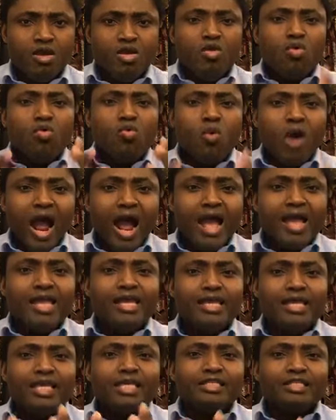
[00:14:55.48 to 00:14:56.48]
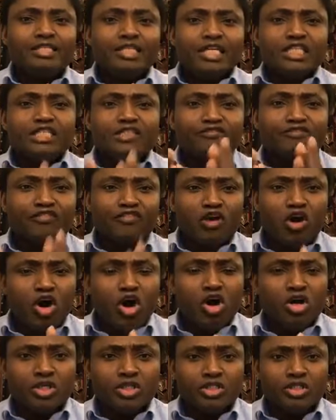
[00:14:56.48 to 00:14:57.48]
Why is this
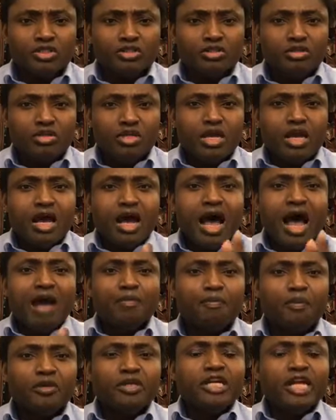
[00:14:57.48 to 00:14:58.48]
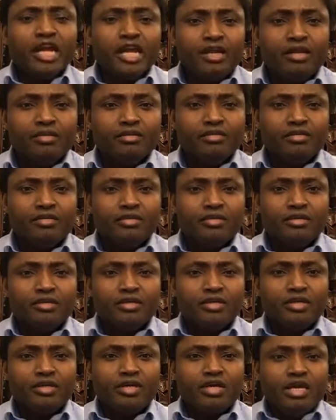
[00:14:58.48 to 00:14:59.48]
fraud happening
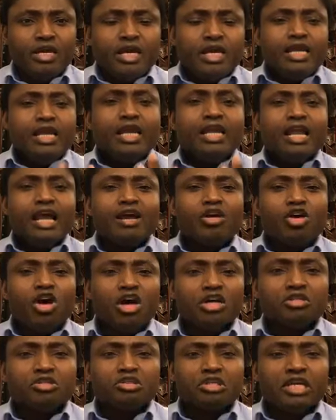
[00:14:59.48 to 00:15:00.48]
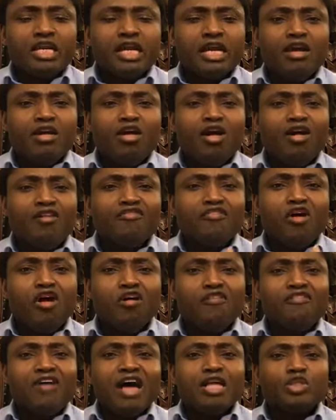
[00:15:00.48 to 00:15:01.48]
in a country of
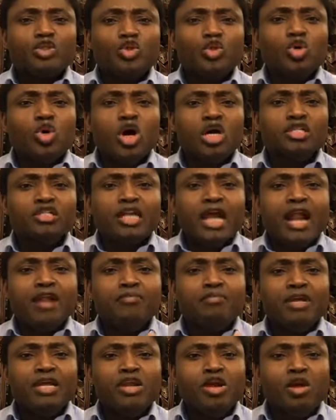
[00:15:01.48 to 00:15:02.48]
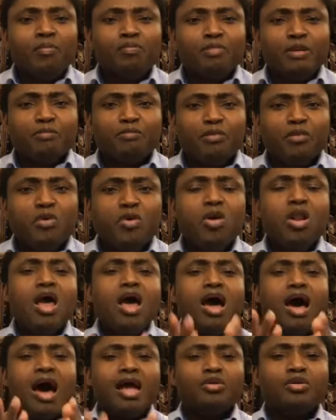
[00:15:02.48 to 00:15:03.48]
over 200 million people
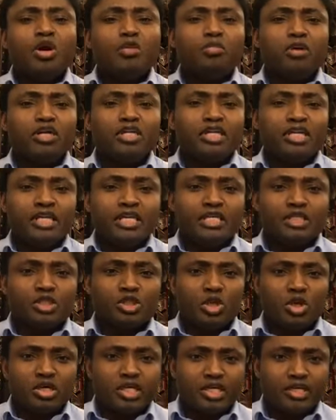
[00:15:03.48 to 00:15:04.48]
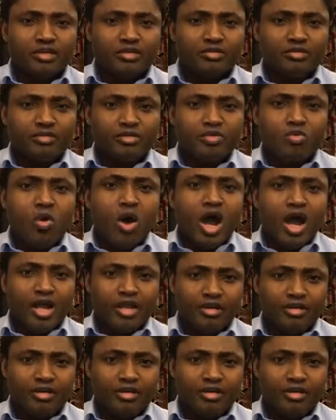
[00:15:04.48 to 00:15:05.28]
and nobody is talking? Why?